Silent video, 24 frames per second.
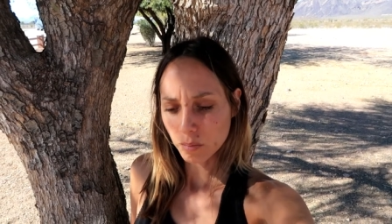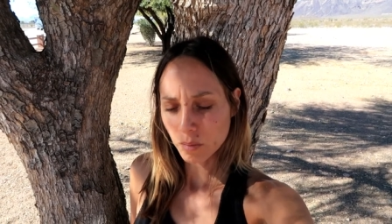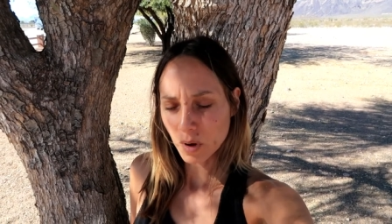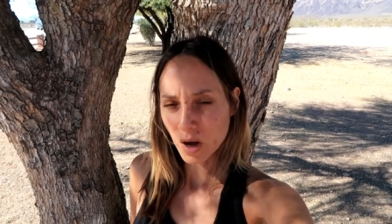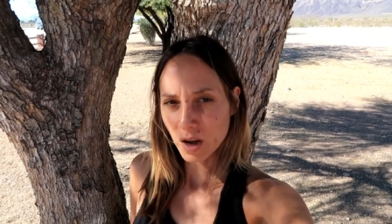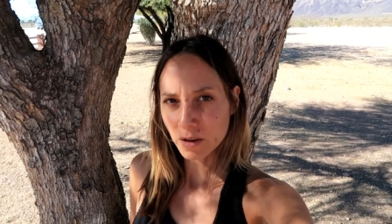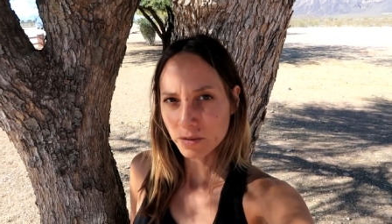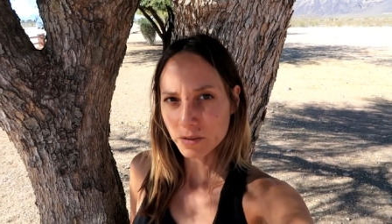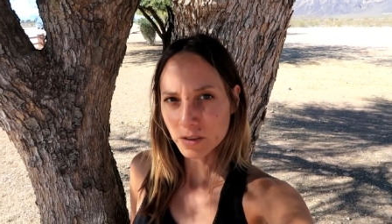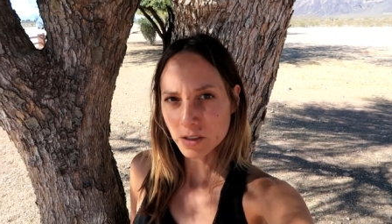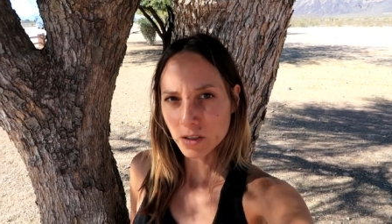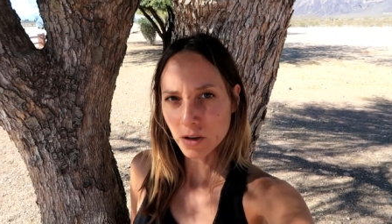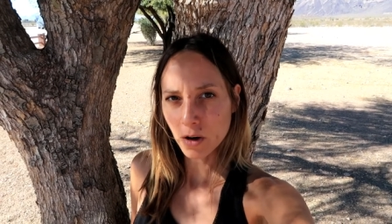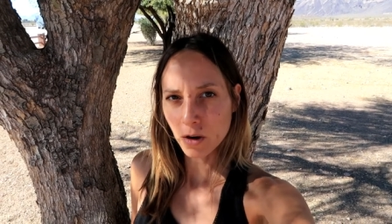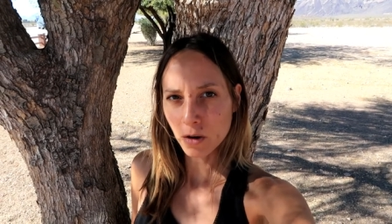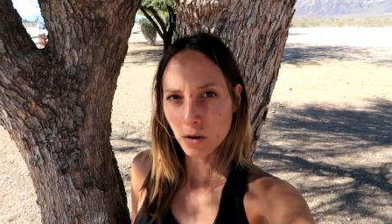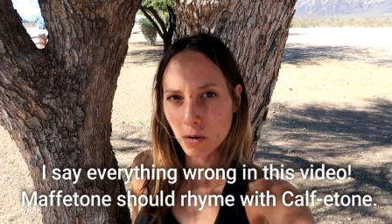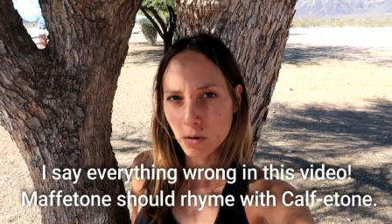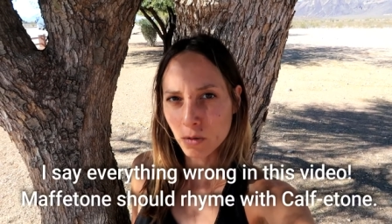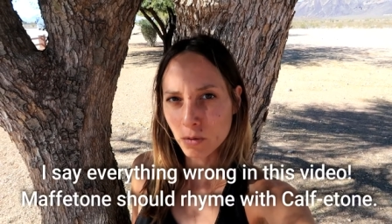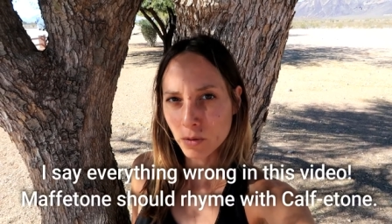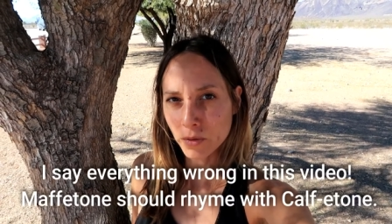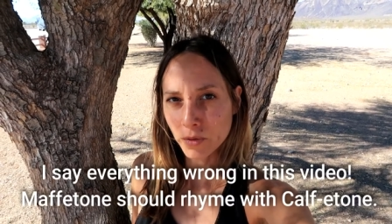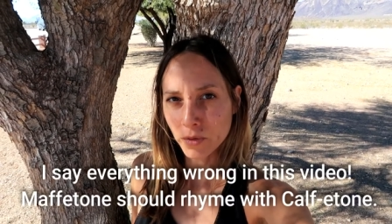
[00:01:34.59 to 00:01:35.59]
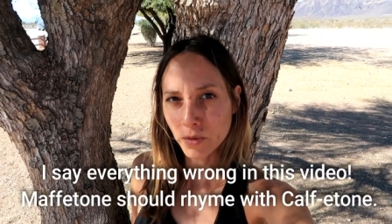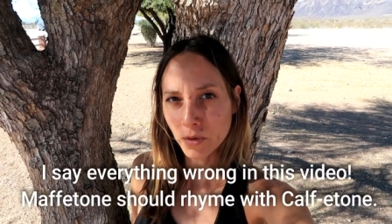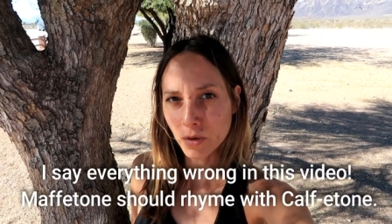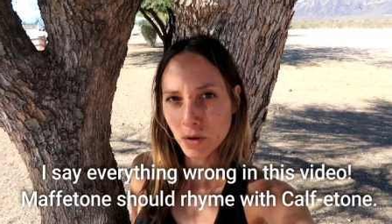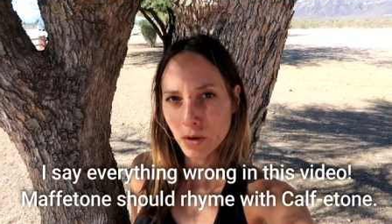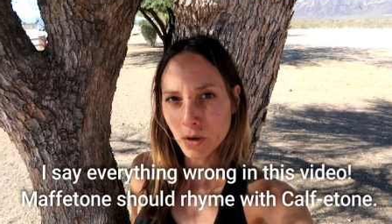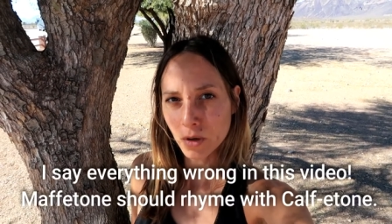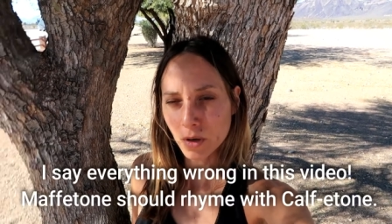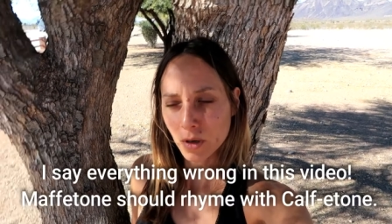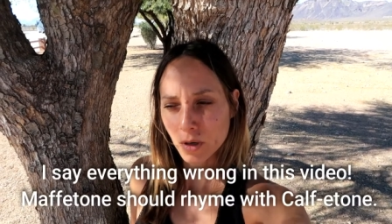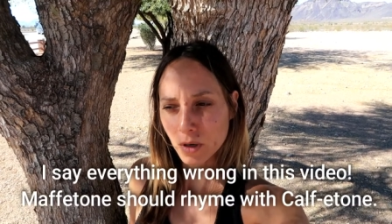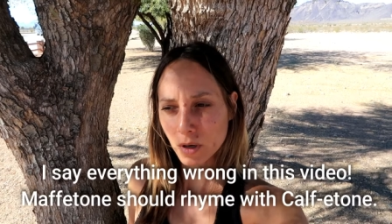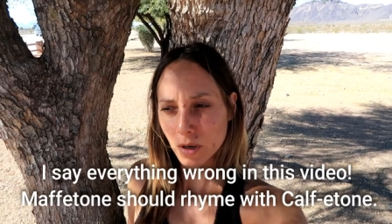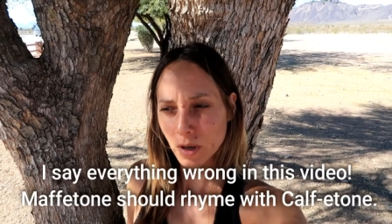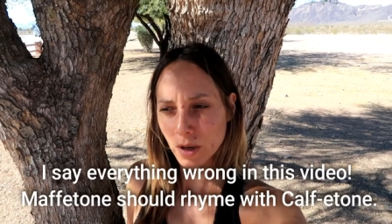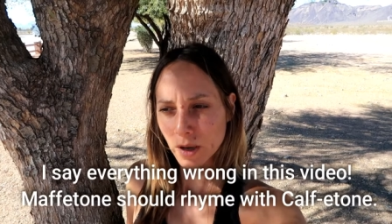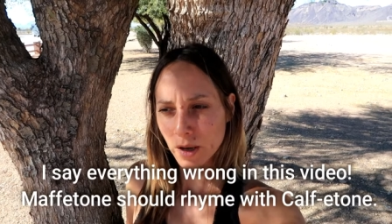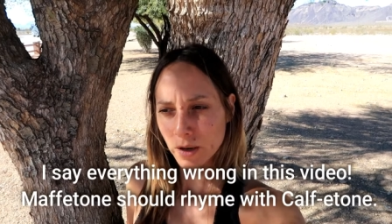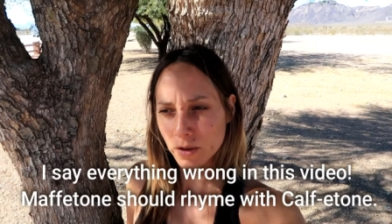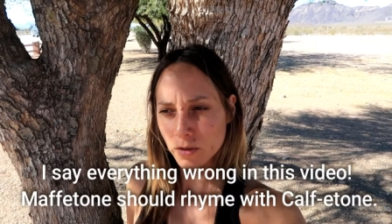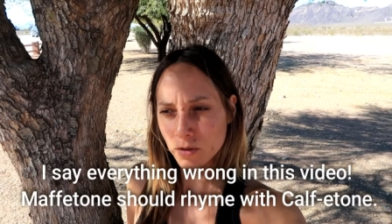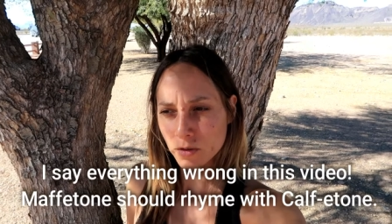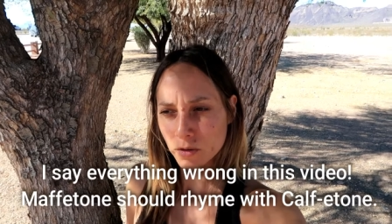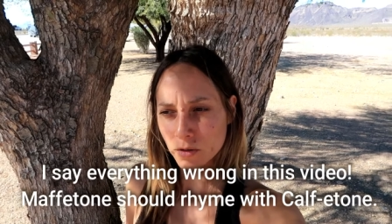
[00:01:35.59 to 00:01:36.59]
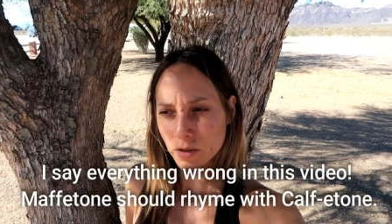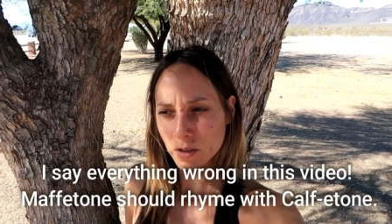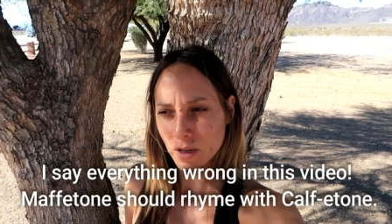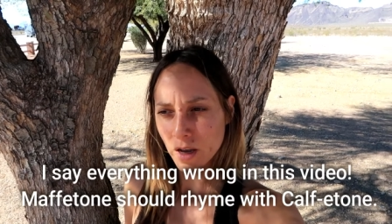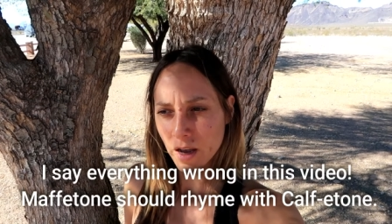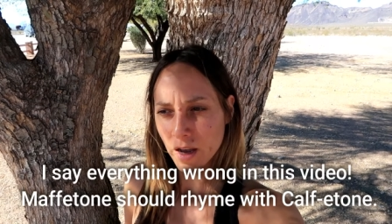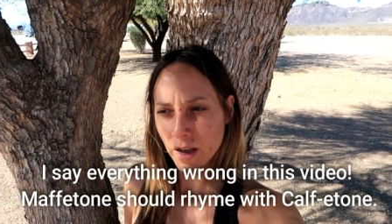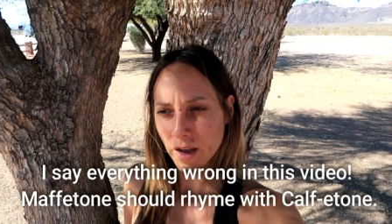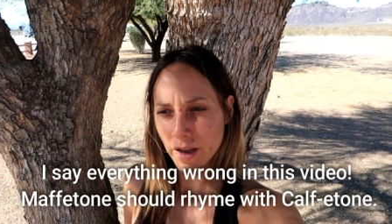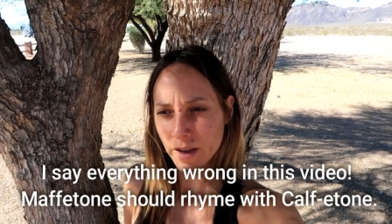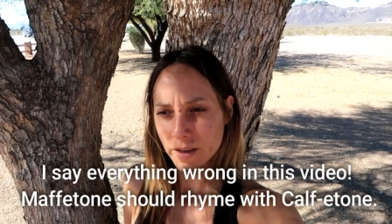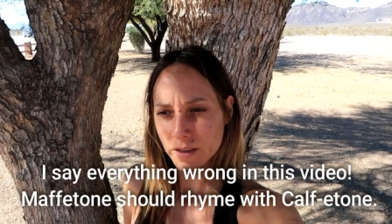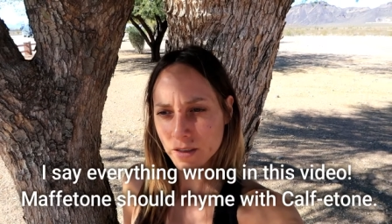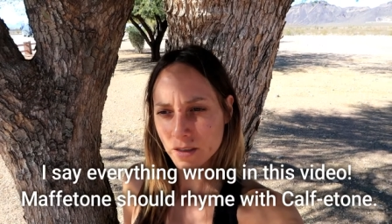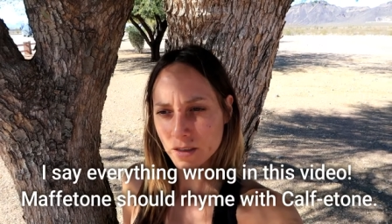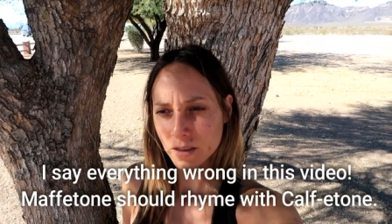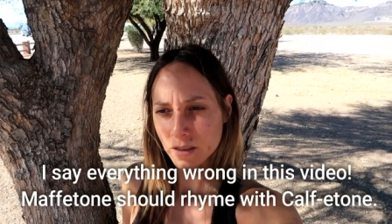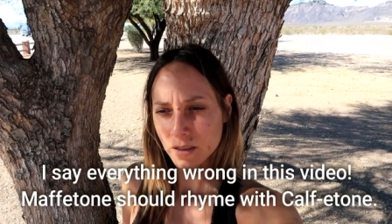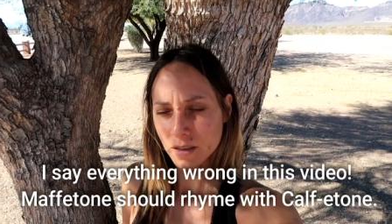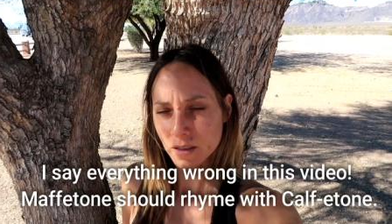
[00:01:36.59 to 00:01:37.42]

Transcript: Maffetone exercise,